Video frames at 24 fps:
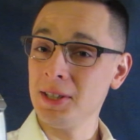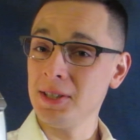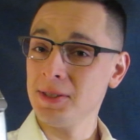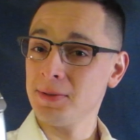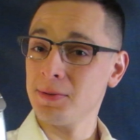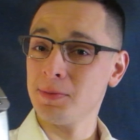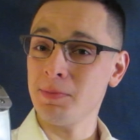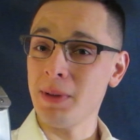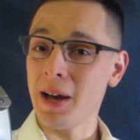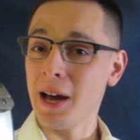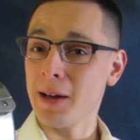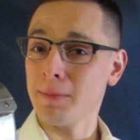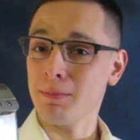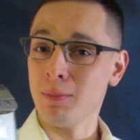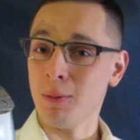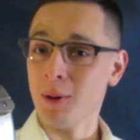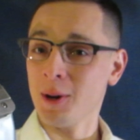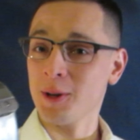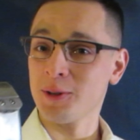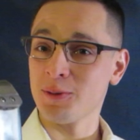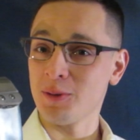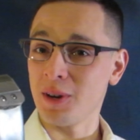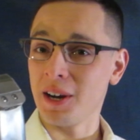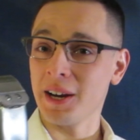bad
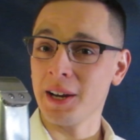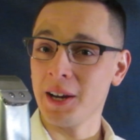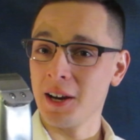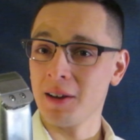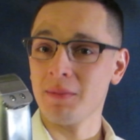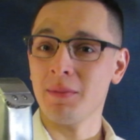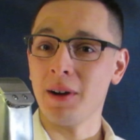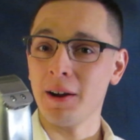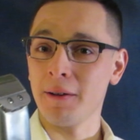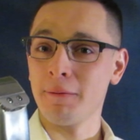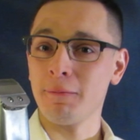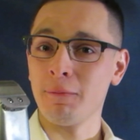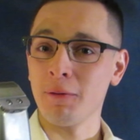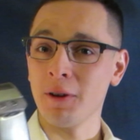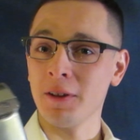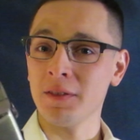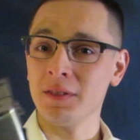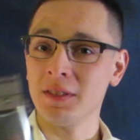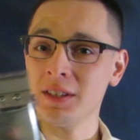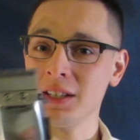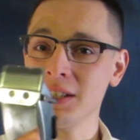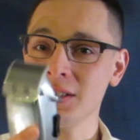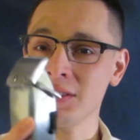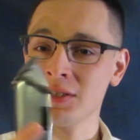boys right here, my friend,
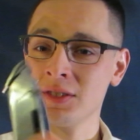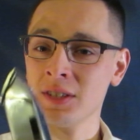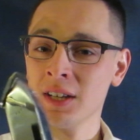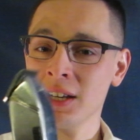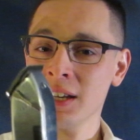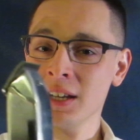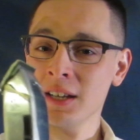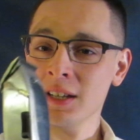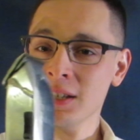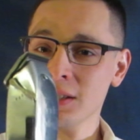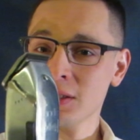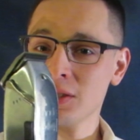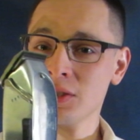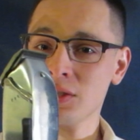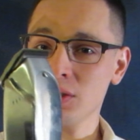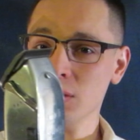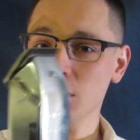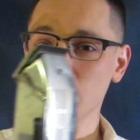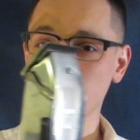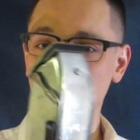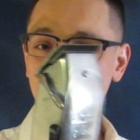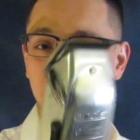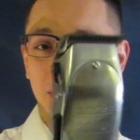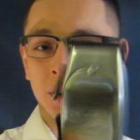this
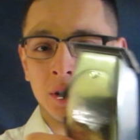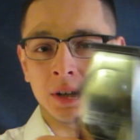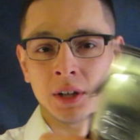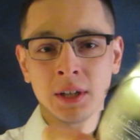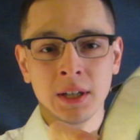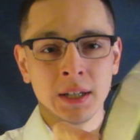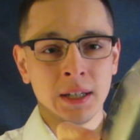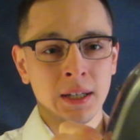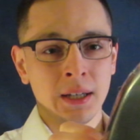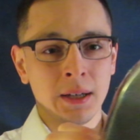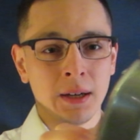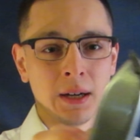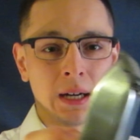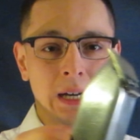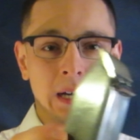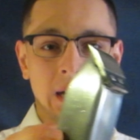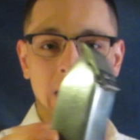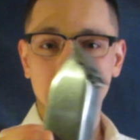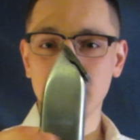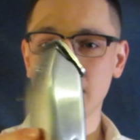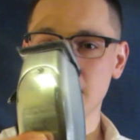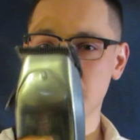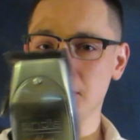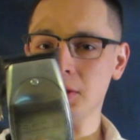silver
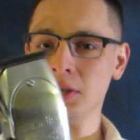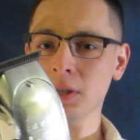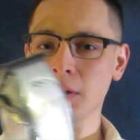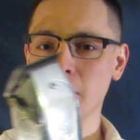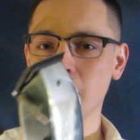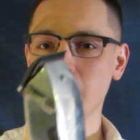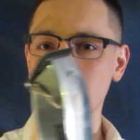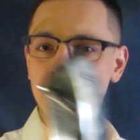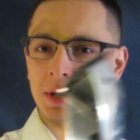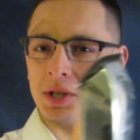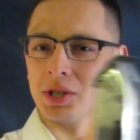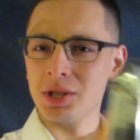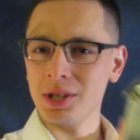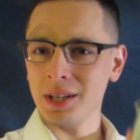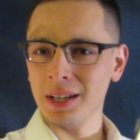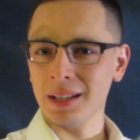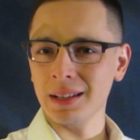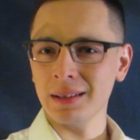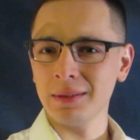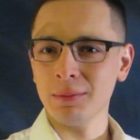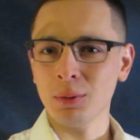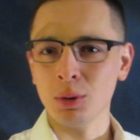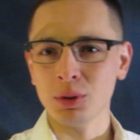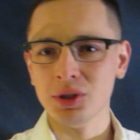
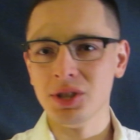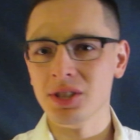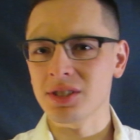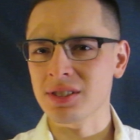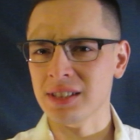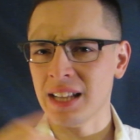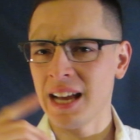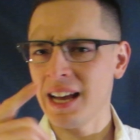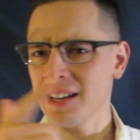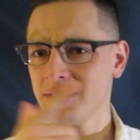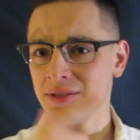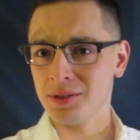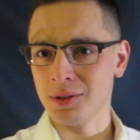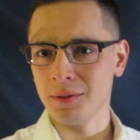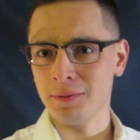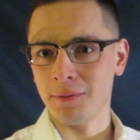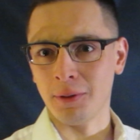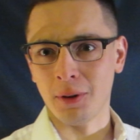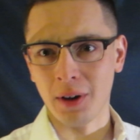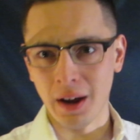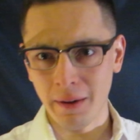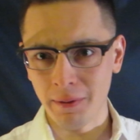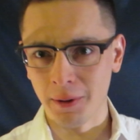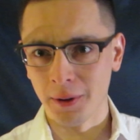machine will just last you
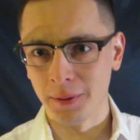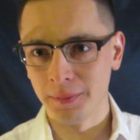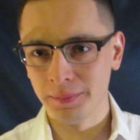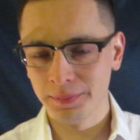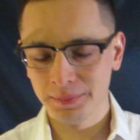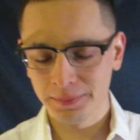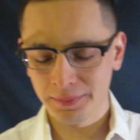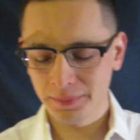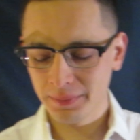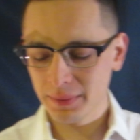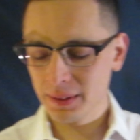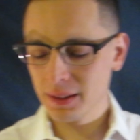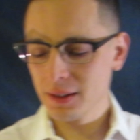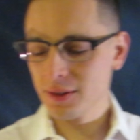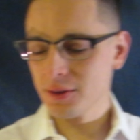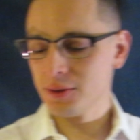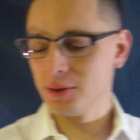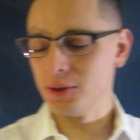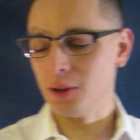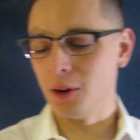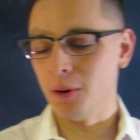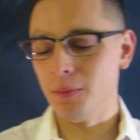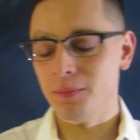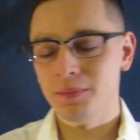forever.
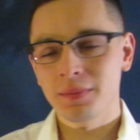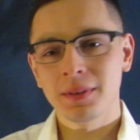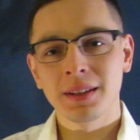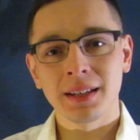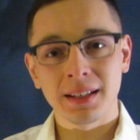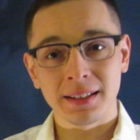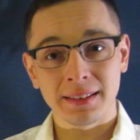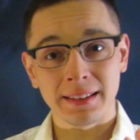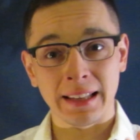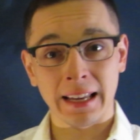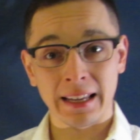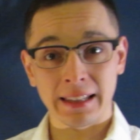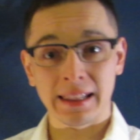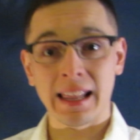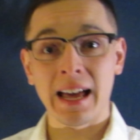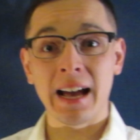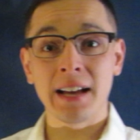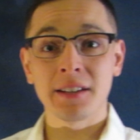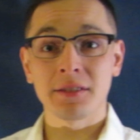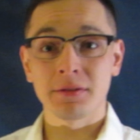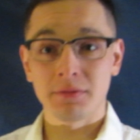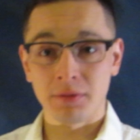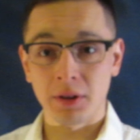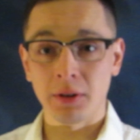So they
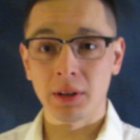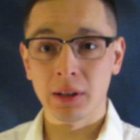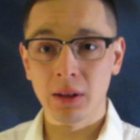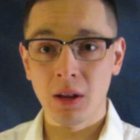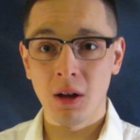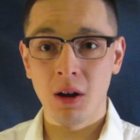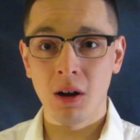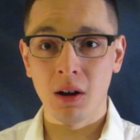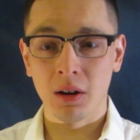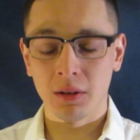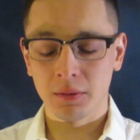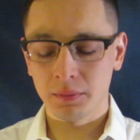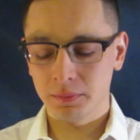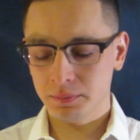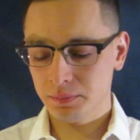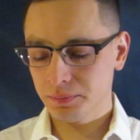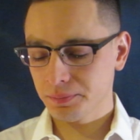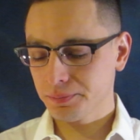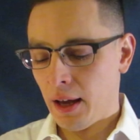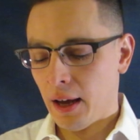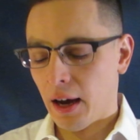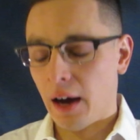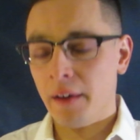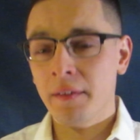last very long.
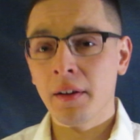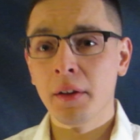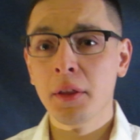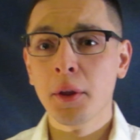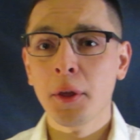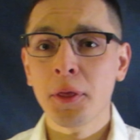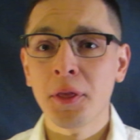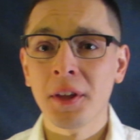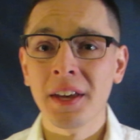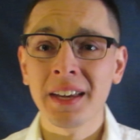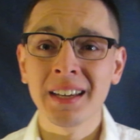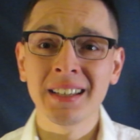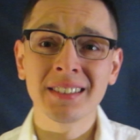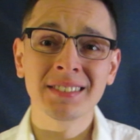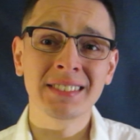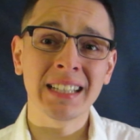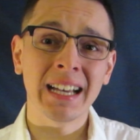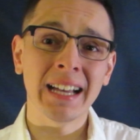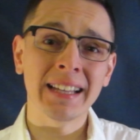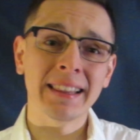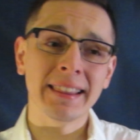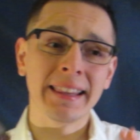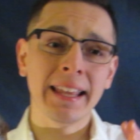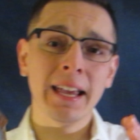Another thing is
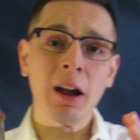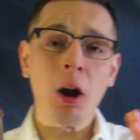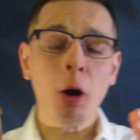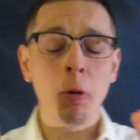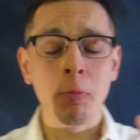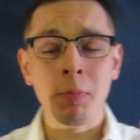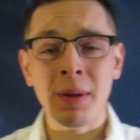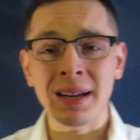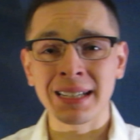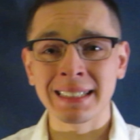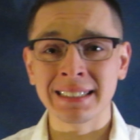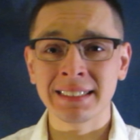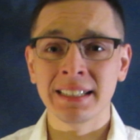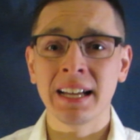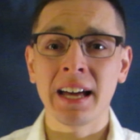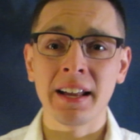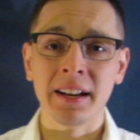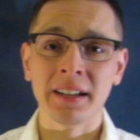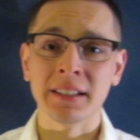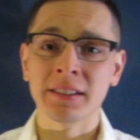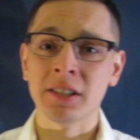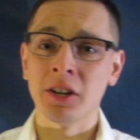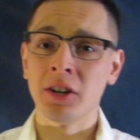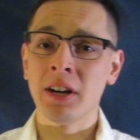that they are
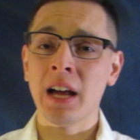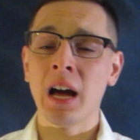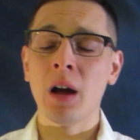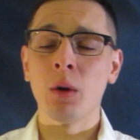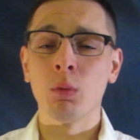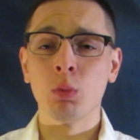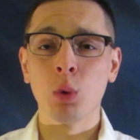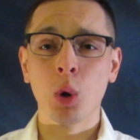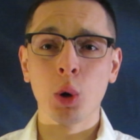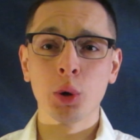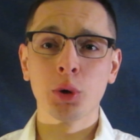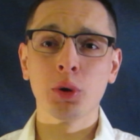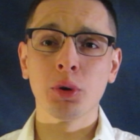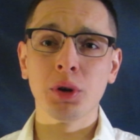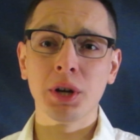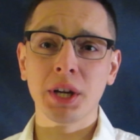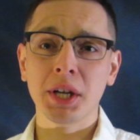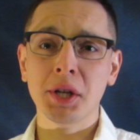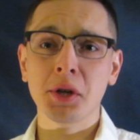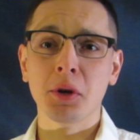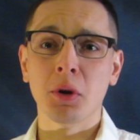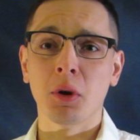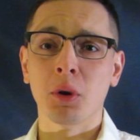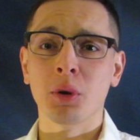magnetic. They're not
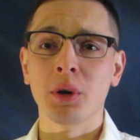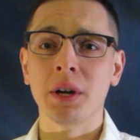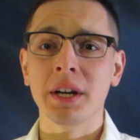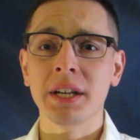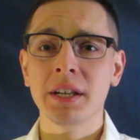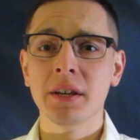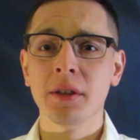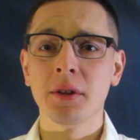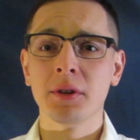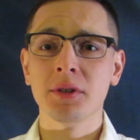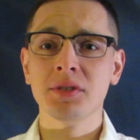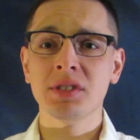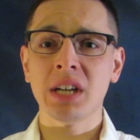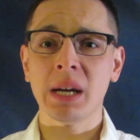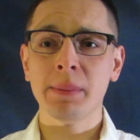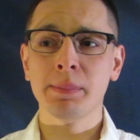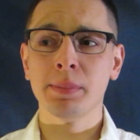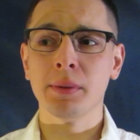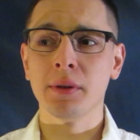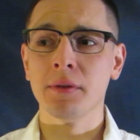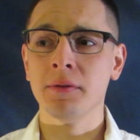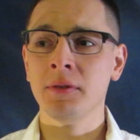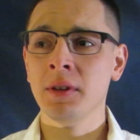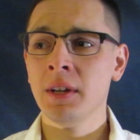rotary or any other type
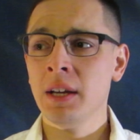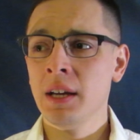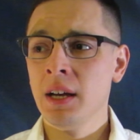of